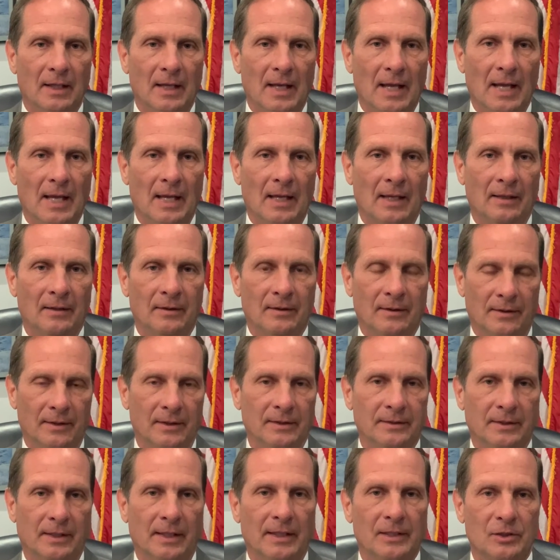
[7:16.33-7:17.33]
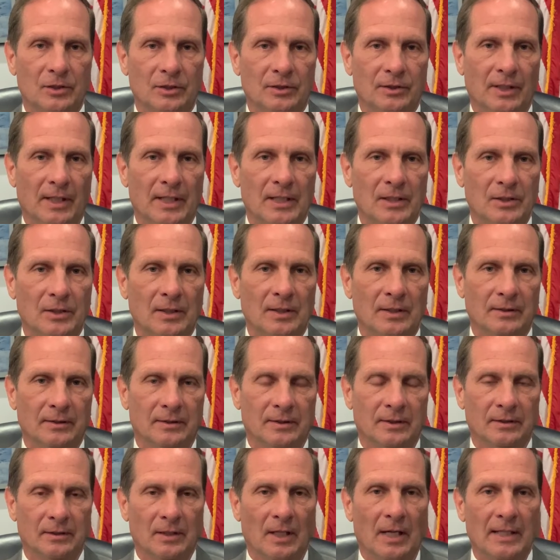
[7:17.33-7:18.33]
And this legislation is
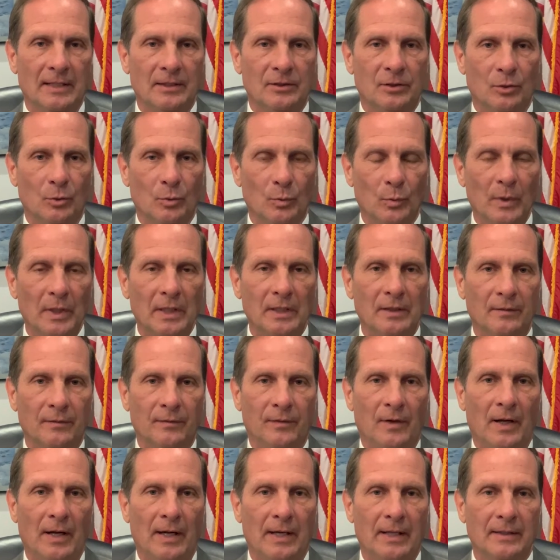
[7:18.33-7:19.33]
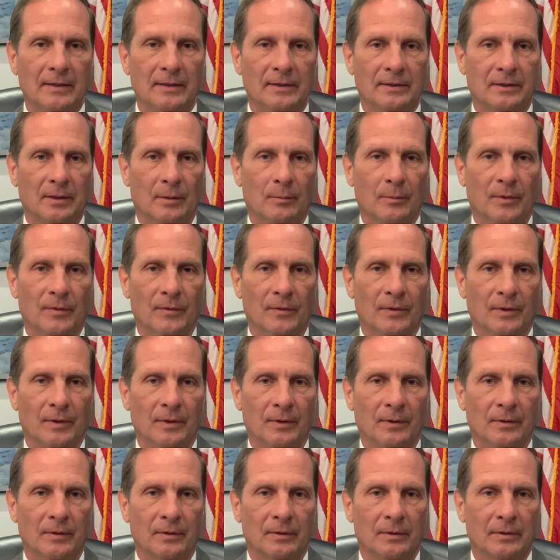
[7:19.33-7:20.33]
designed to redefine some of
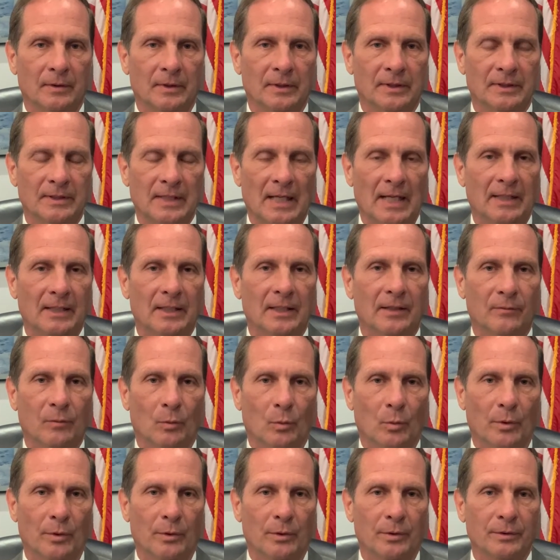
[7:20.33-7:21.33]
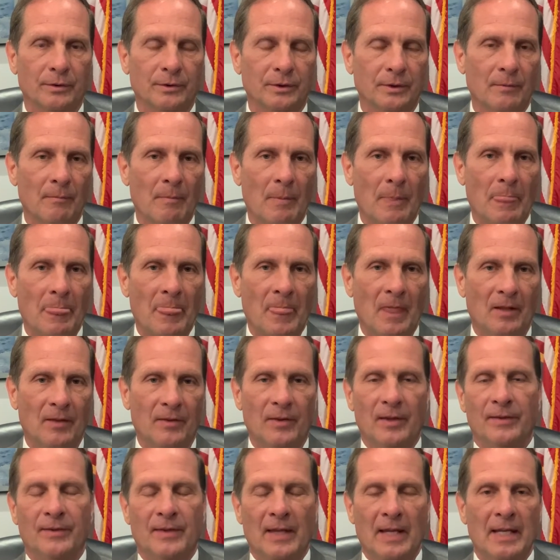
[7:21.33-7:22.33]
the executive orders
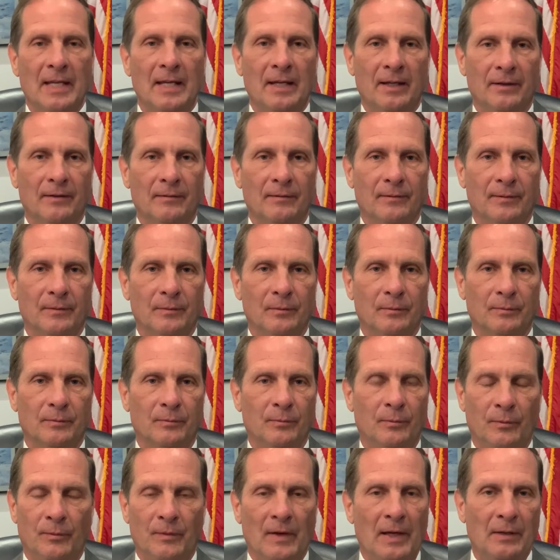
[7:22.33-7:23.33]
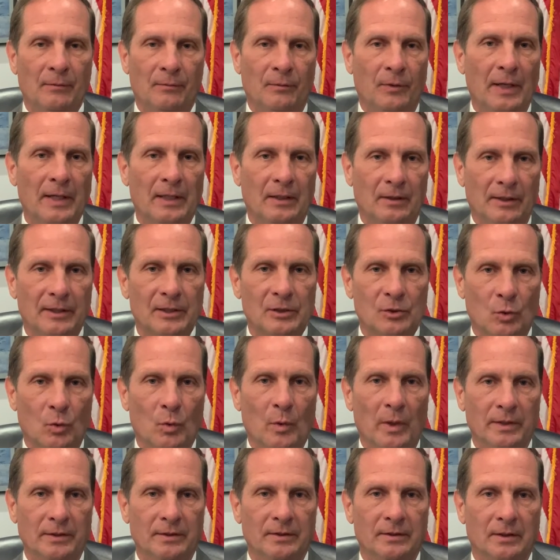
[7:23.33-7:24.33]
that they have, frankly,
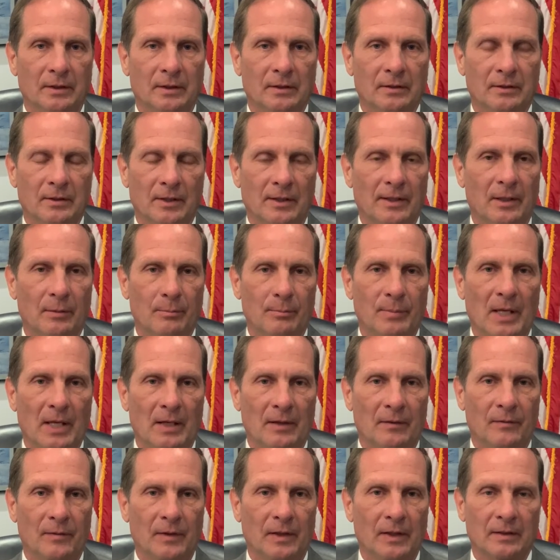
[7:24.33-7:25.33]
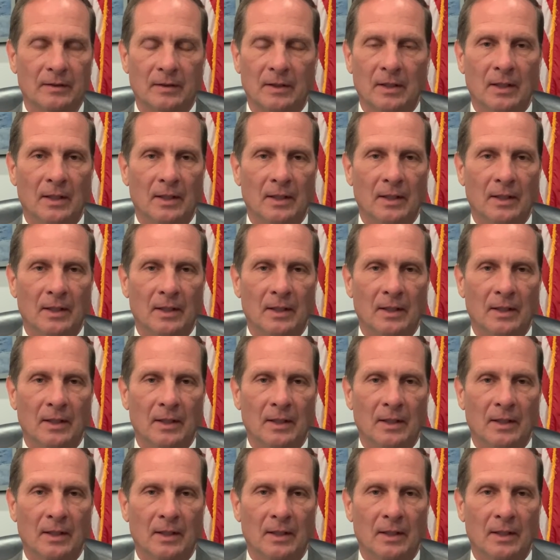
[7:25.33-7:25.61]
twisted to their benefit